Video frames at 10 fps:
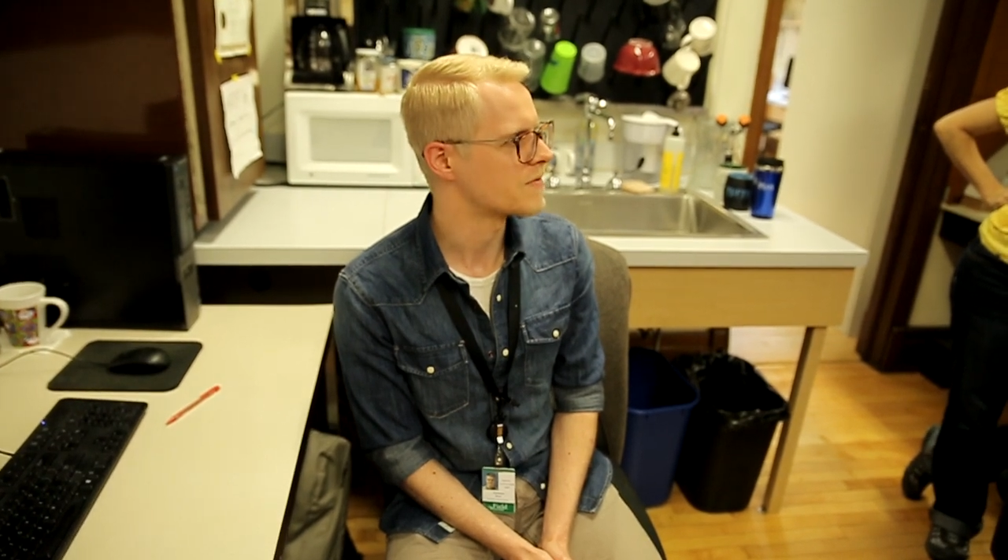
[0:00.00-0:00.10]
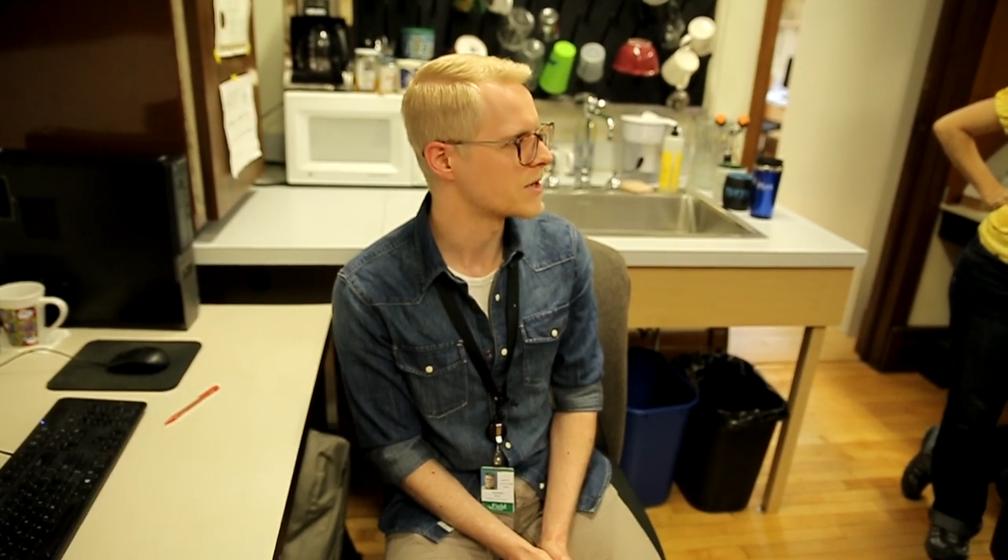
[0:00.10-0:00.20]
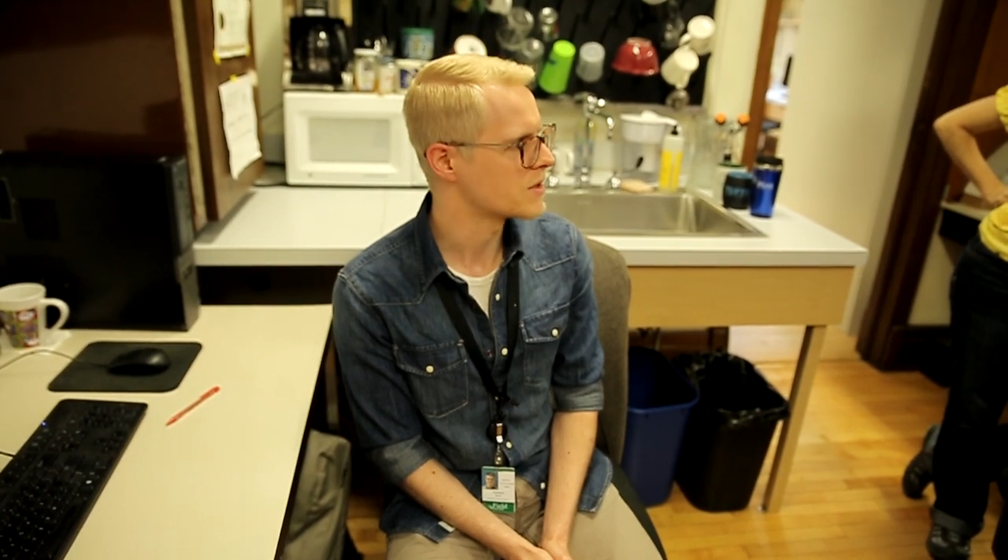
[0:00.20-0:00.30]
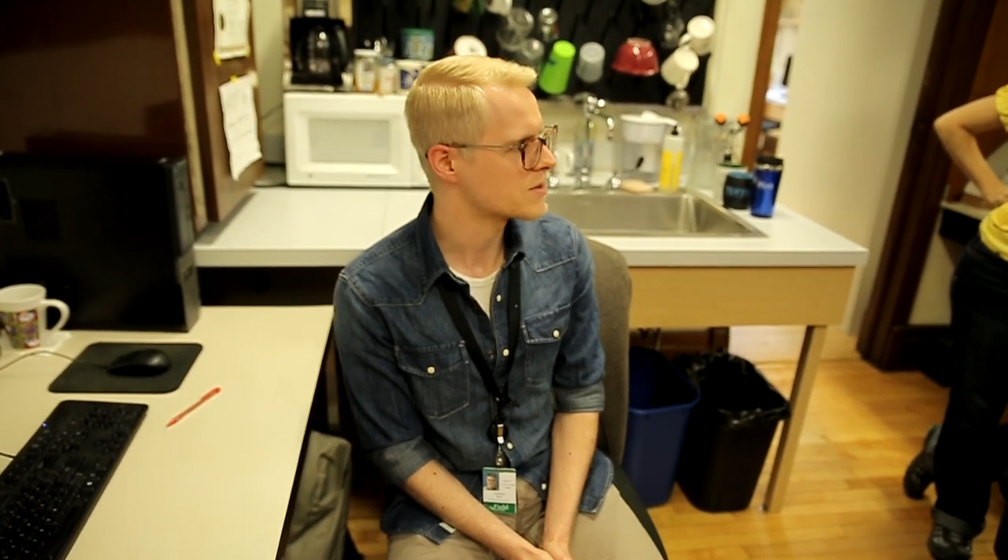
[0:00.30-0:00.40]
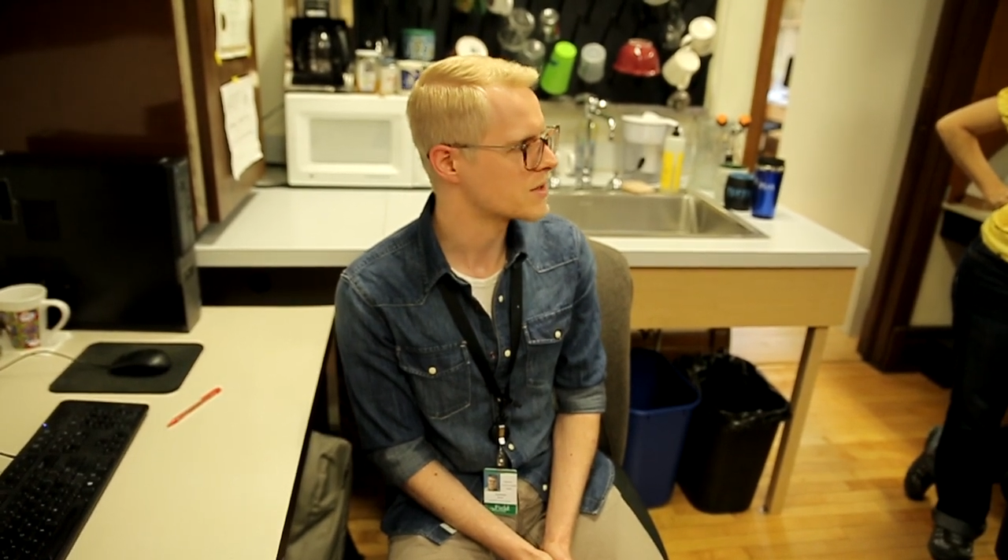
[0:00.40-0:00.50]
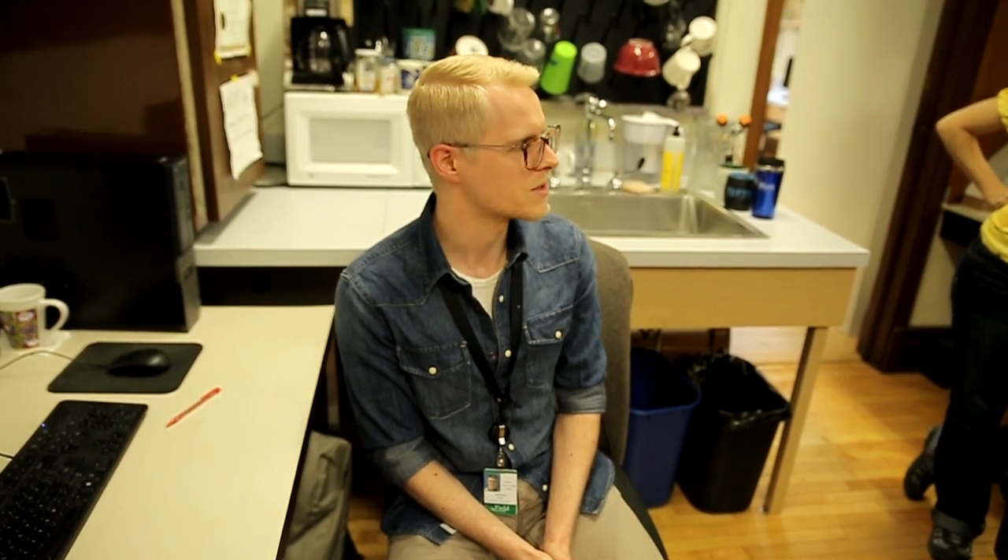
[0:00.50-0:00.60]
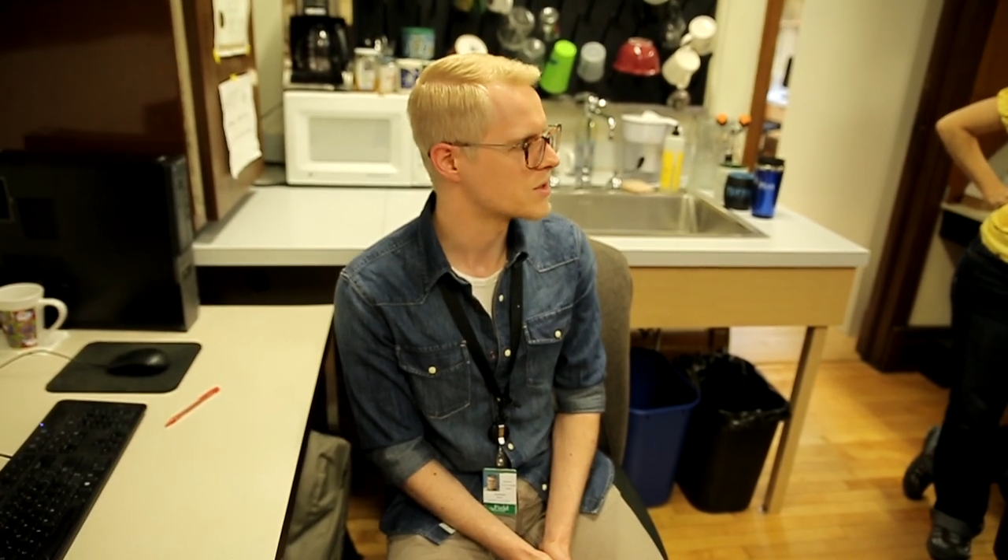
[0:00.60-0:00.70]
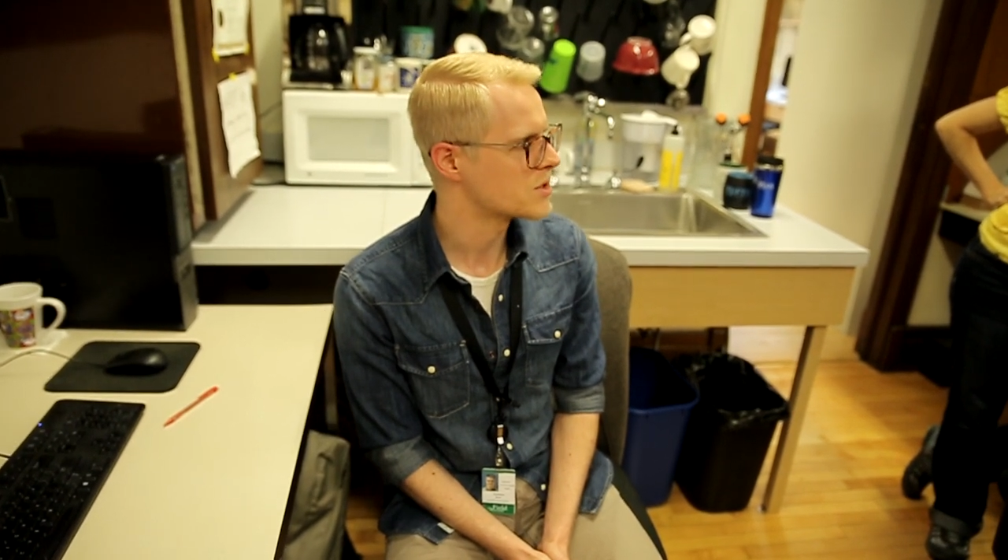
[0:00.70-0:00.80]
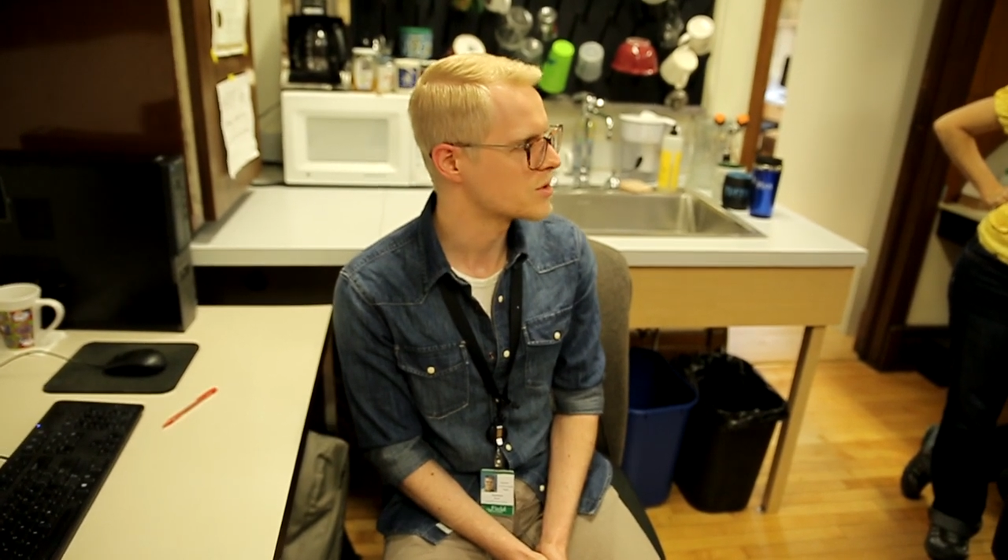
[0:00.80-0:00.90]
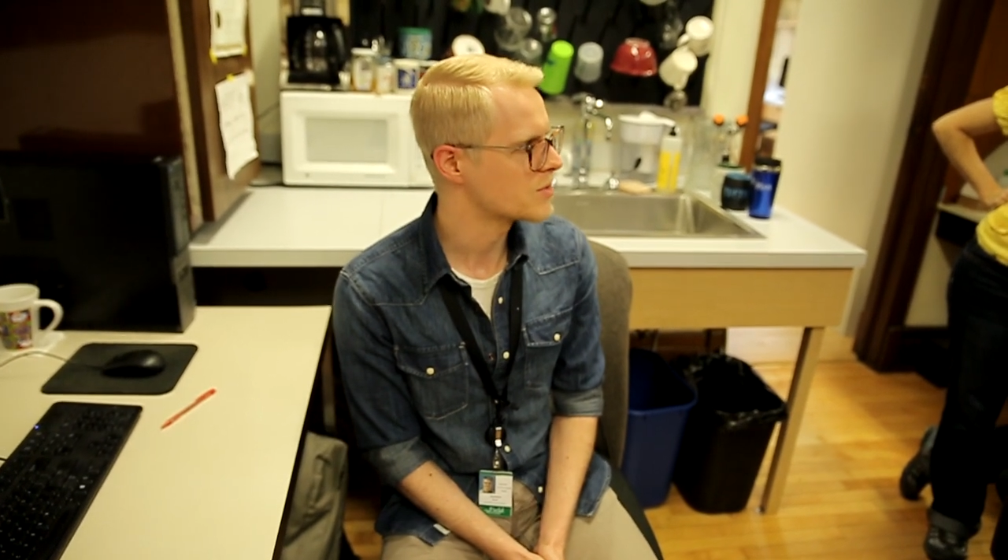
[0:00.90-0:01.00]
are videos on
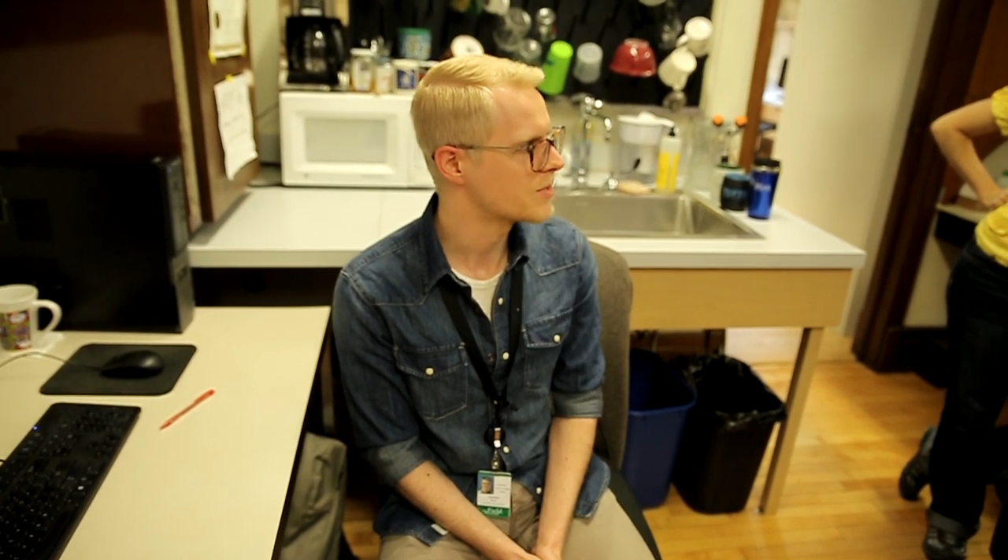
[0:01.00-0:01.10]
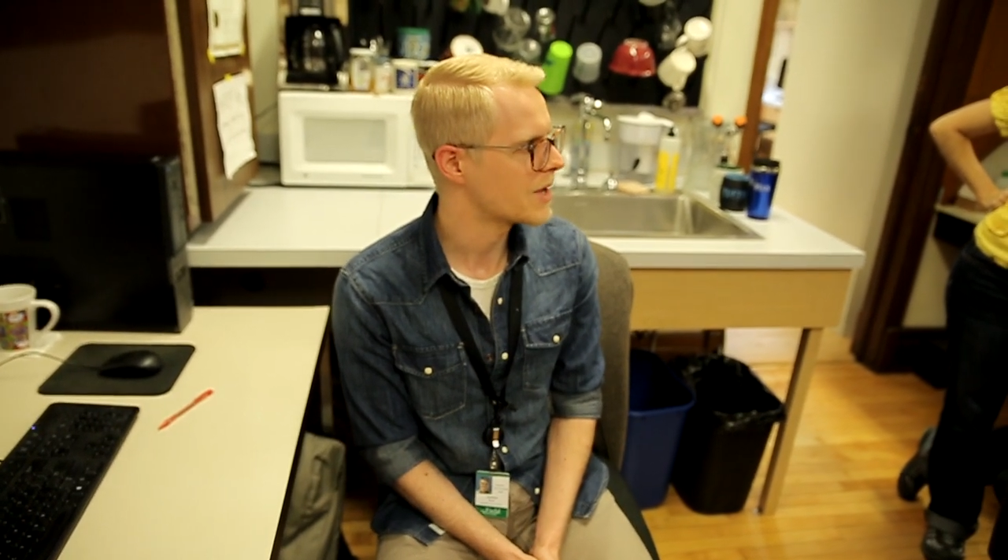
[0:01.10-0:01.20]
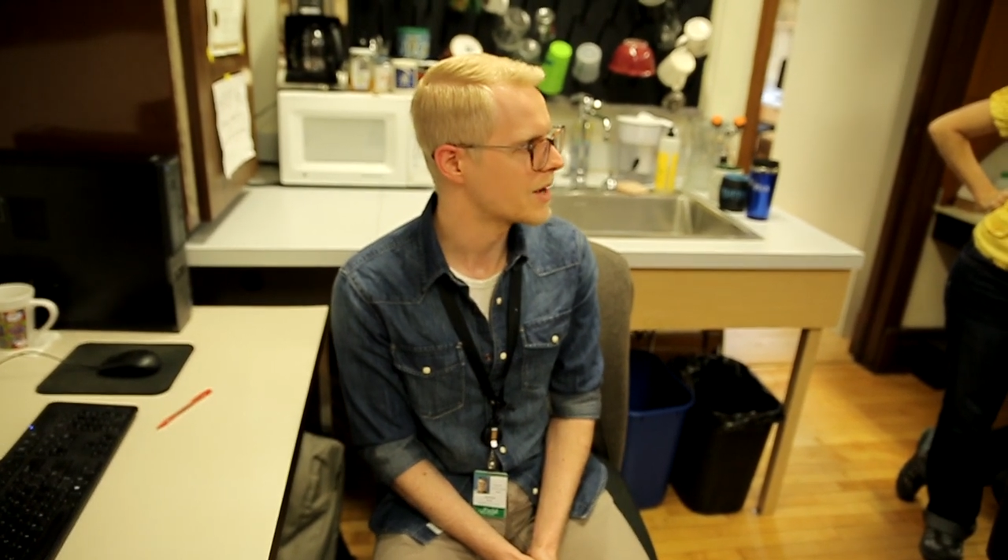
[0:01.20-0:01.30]
YouTube that,